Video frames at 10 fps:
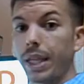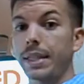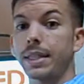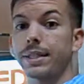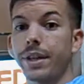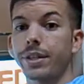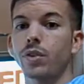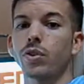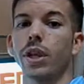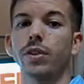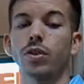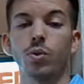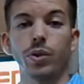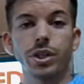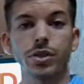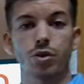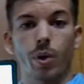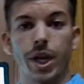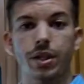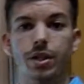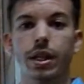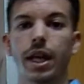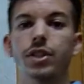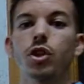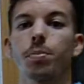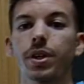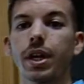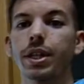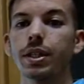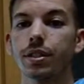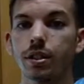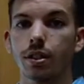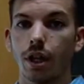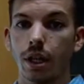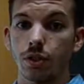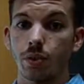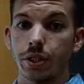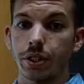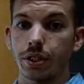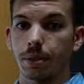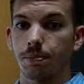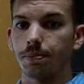the stress associated to these strains can jeopardize the anchoring system.